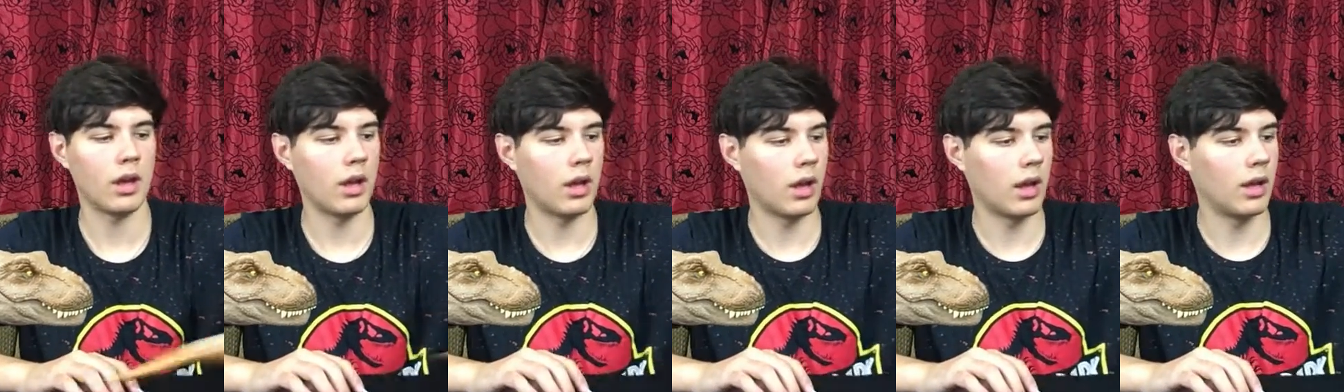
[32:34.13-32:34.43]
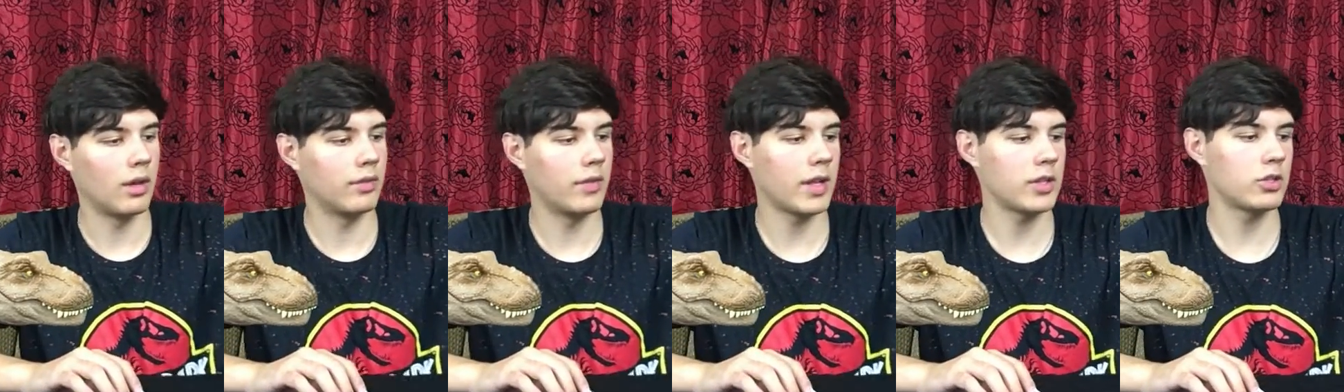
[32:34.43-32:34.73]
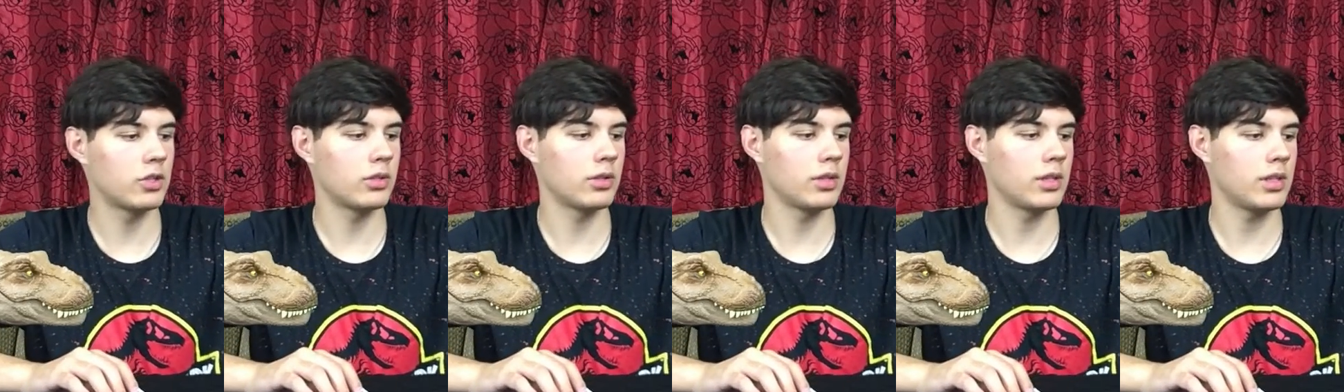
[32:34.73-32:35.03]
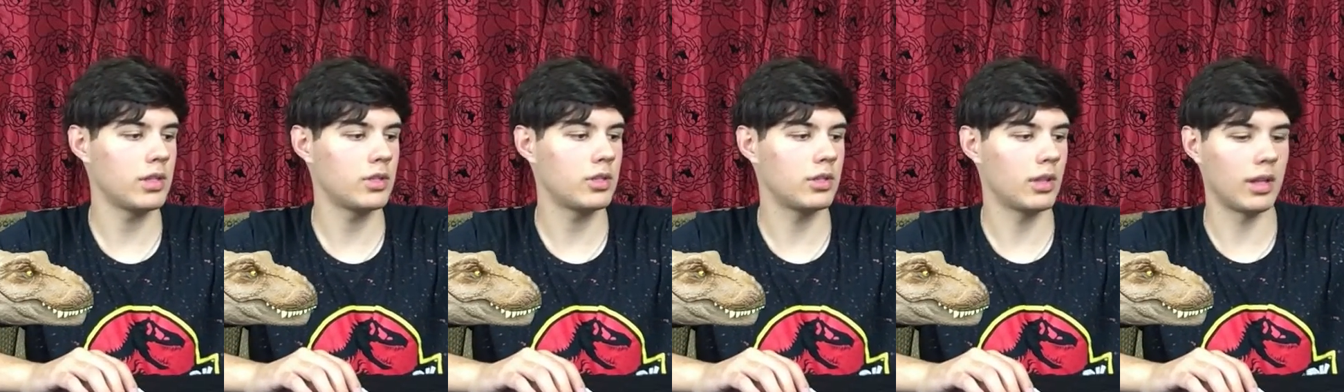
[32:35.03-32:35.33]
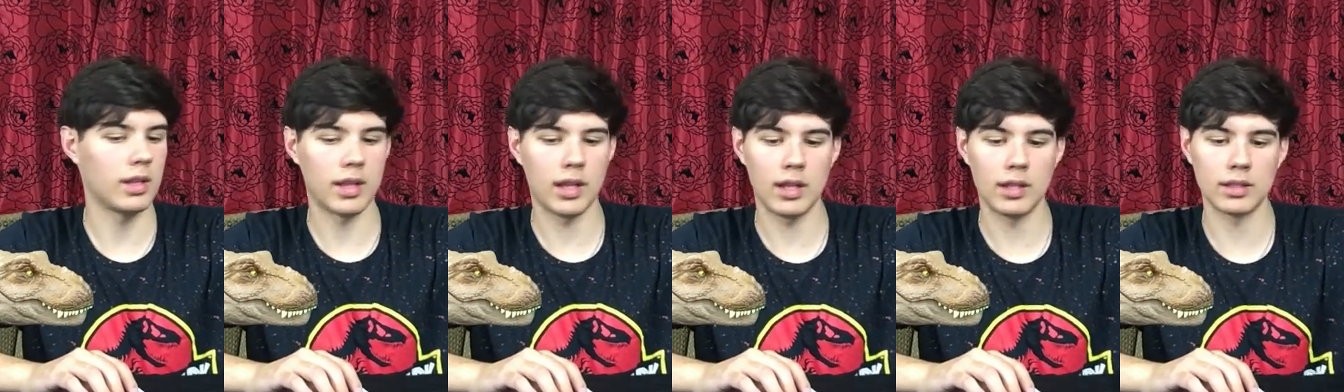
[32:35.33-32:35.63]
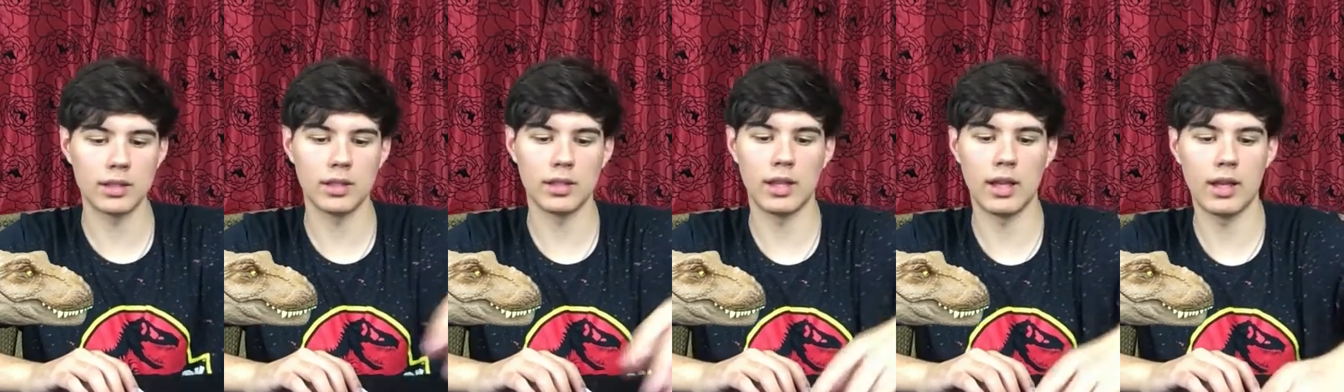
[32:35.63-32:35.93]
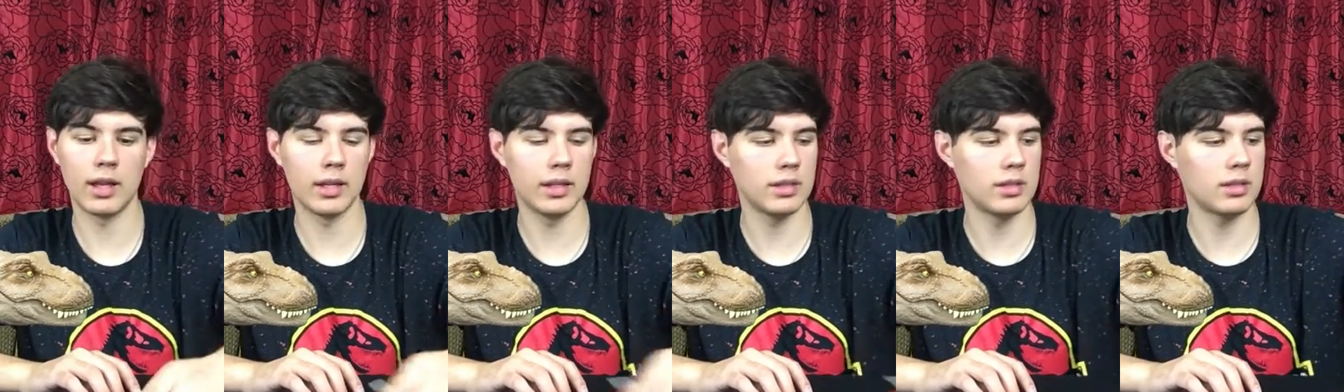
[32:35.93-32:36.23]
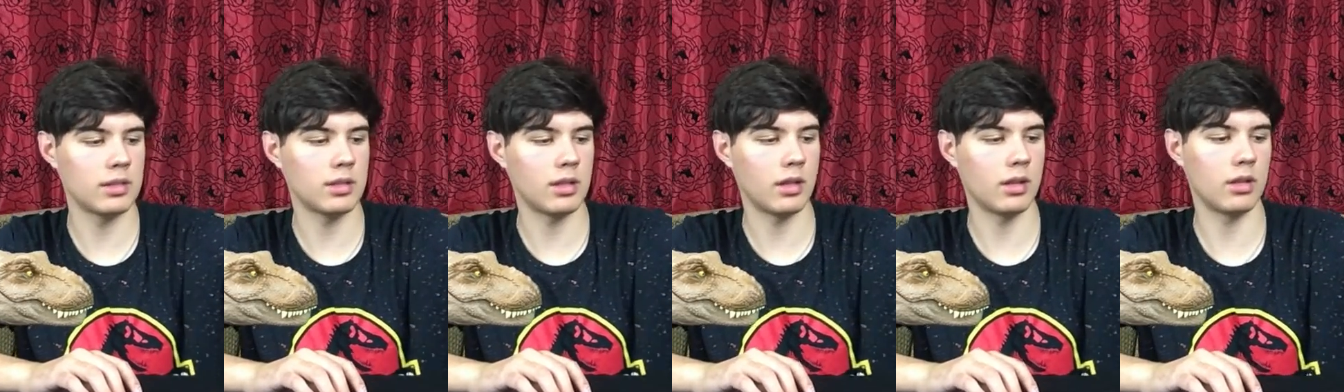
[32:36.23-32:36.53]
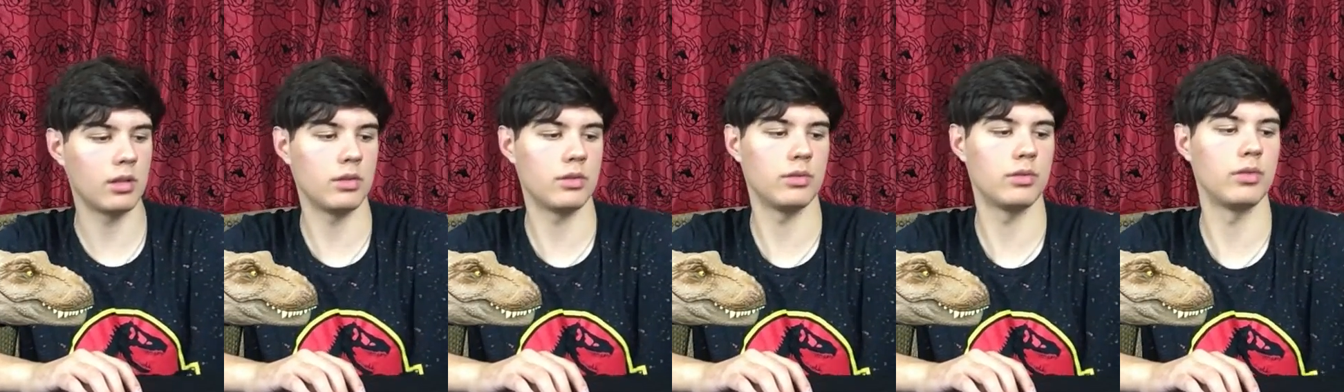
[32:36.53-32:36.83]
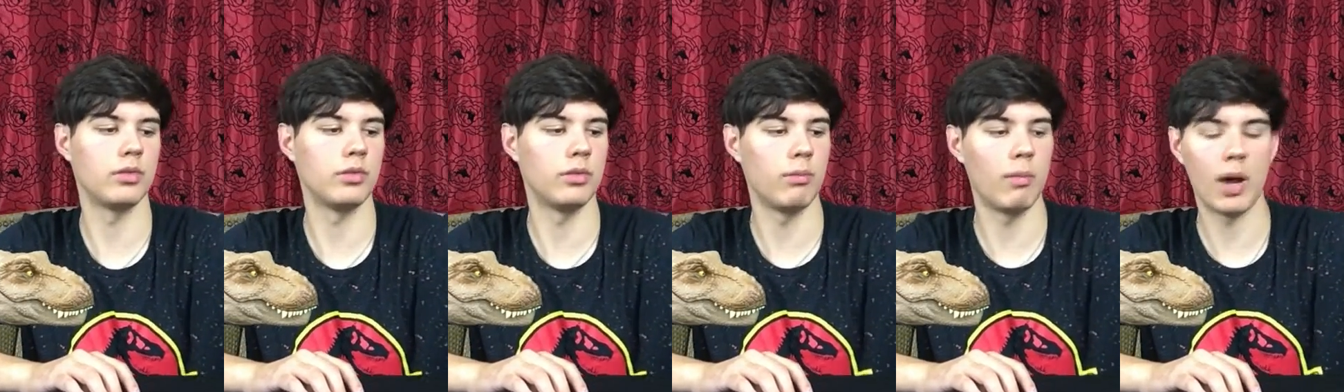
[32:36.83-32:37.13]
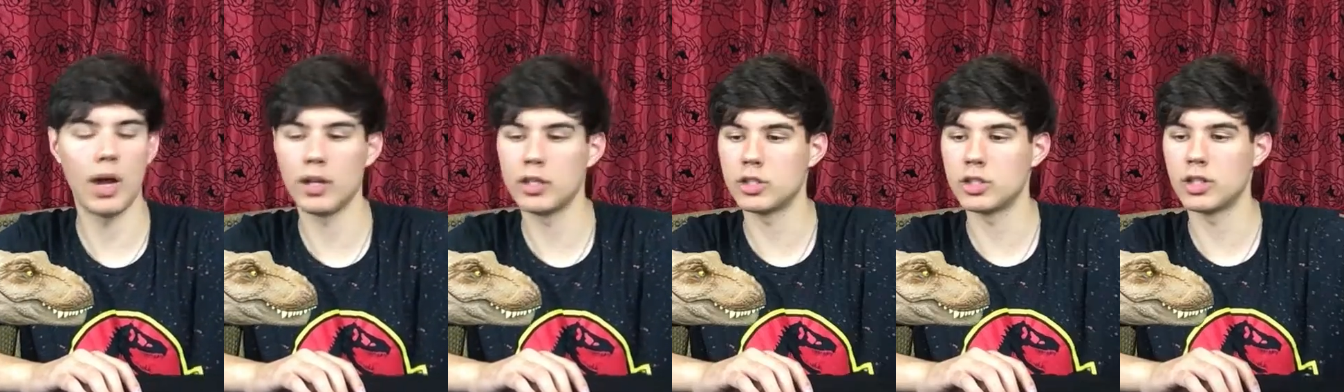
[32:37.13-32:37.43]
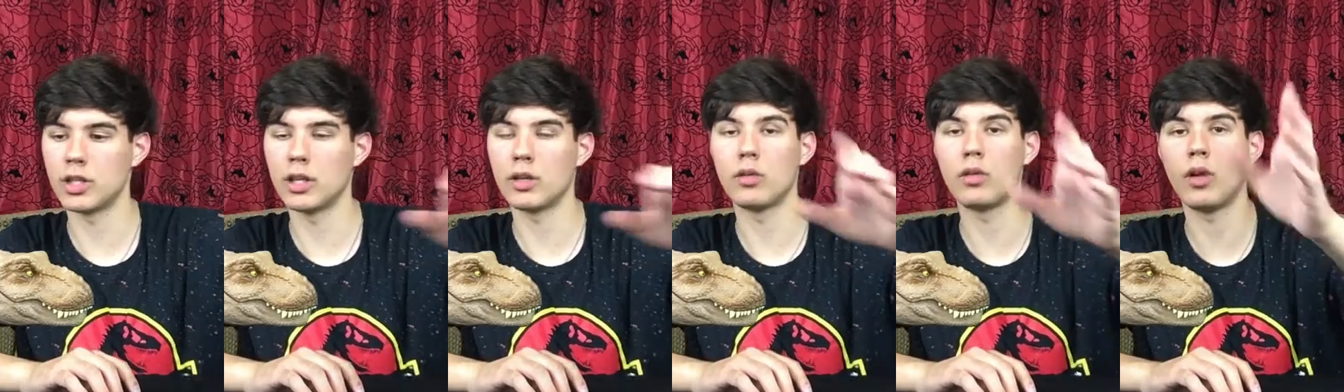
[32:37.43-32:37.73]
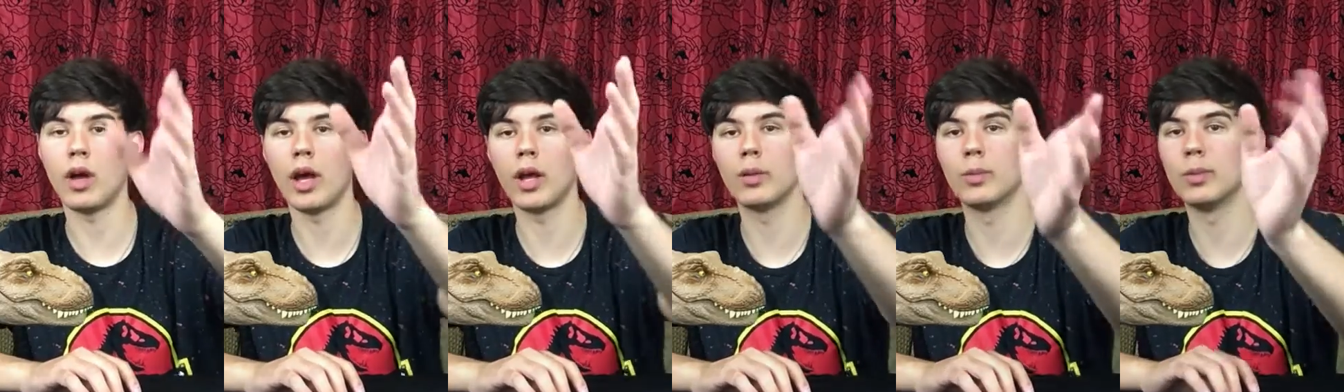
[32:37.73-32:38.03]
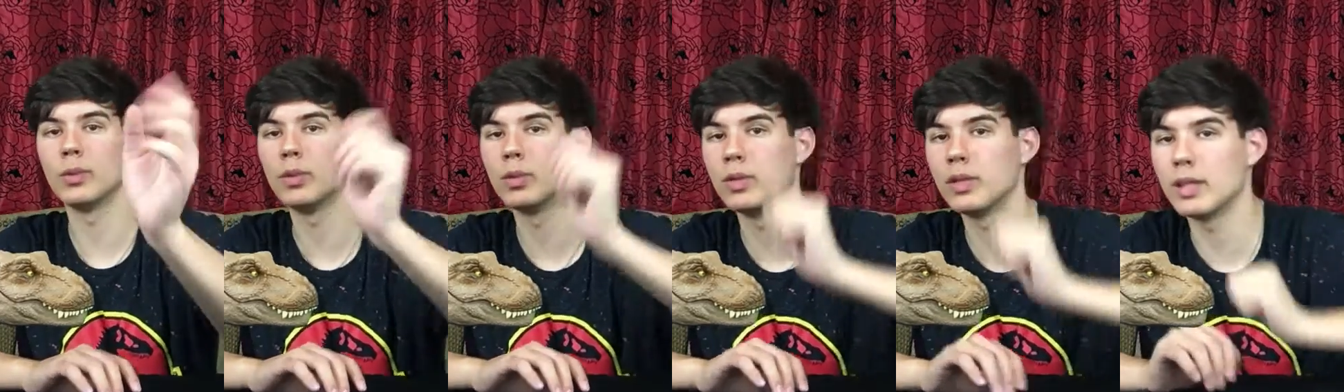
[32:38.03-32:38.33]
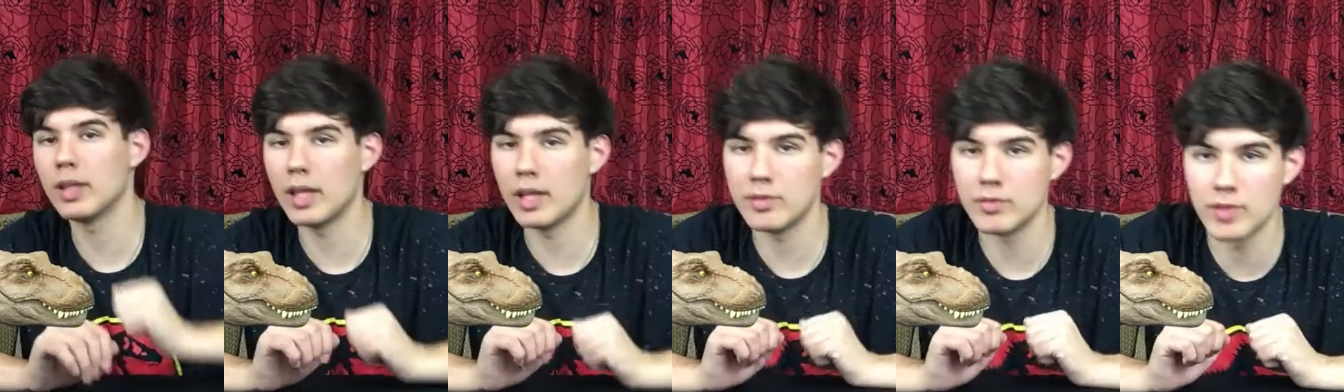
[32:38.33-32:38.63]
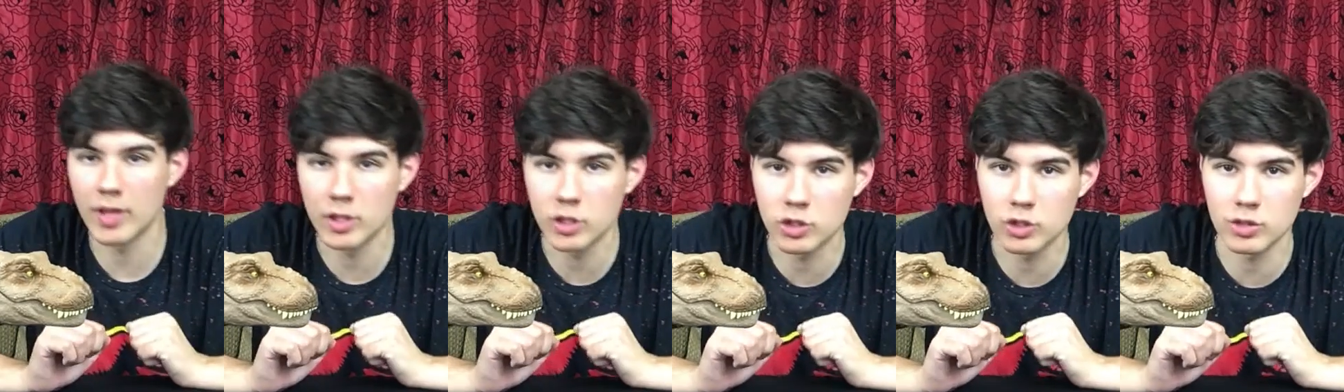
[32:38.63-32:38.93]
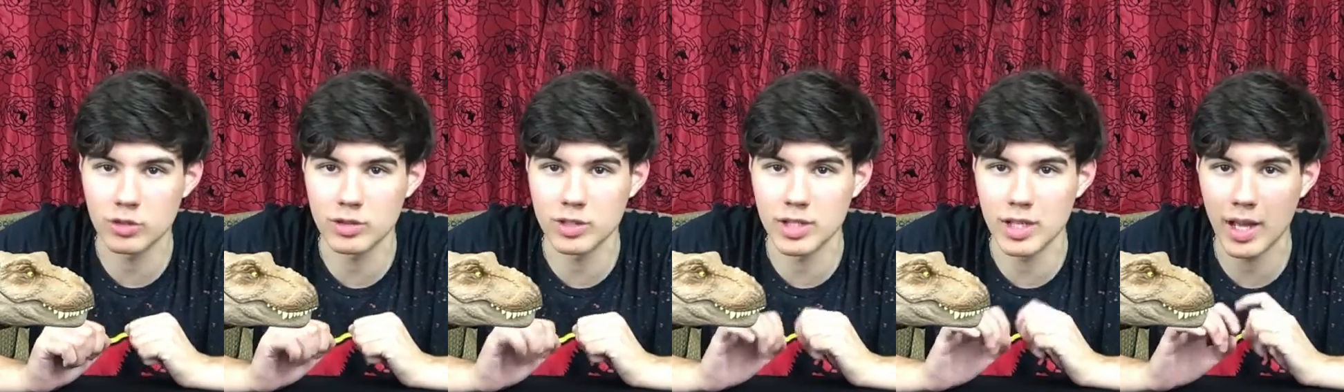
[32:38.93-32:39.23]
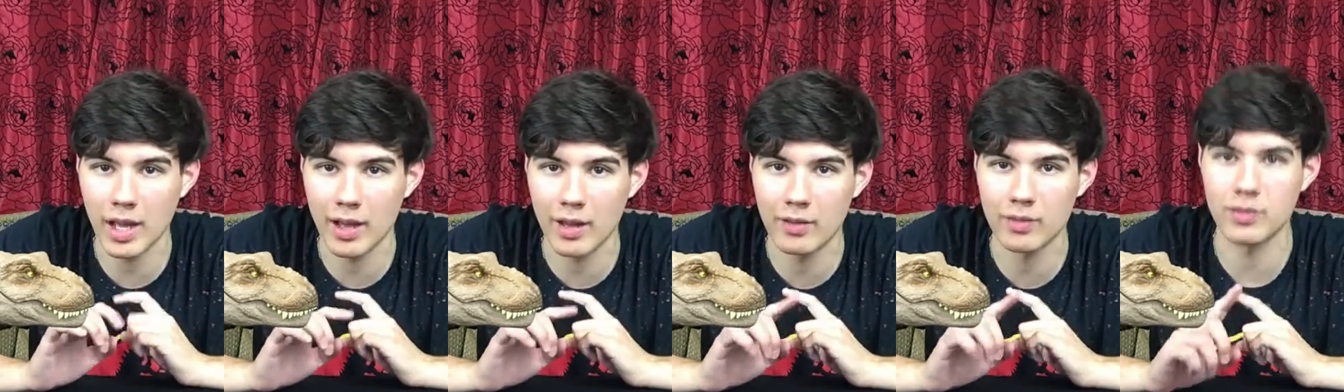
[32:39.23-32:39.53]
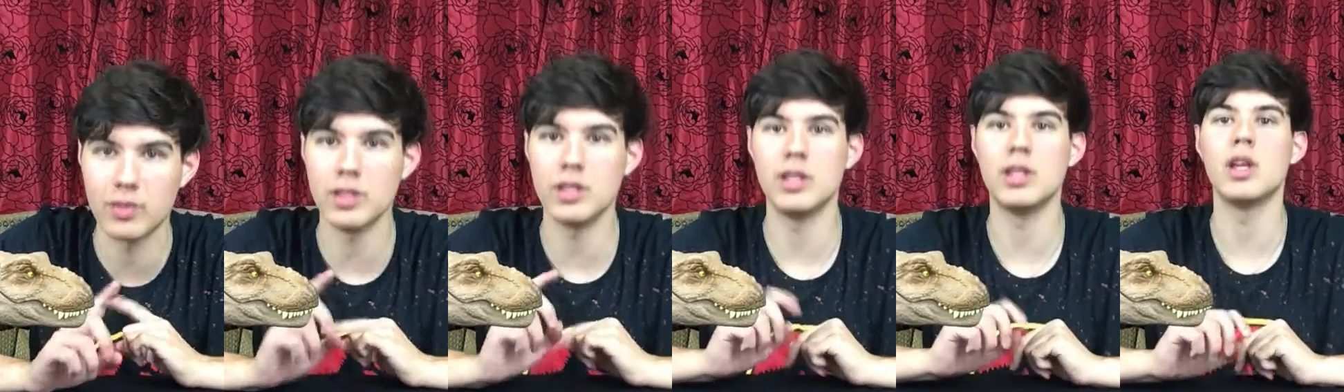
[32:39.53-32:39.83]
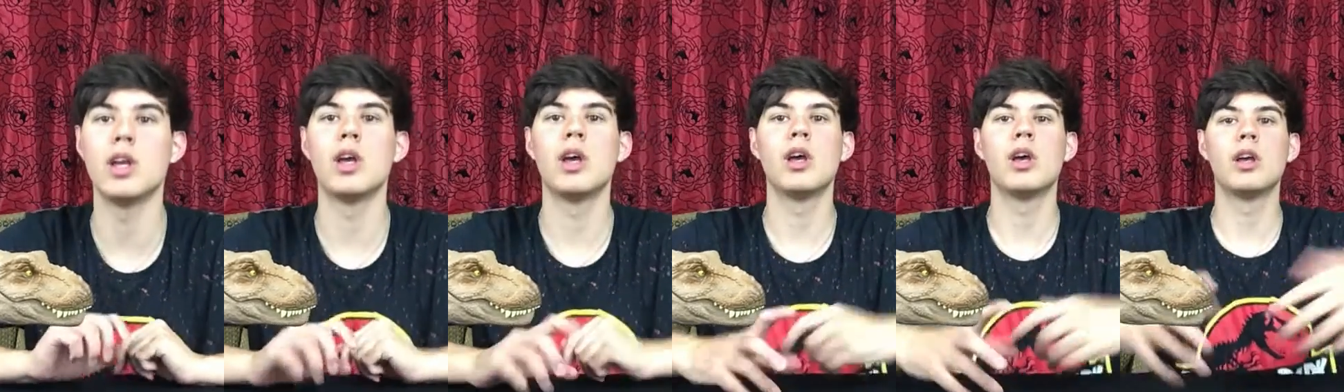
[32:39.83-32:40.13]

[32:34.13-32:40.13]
Eventually, along the lines of my channel, I will eventually have the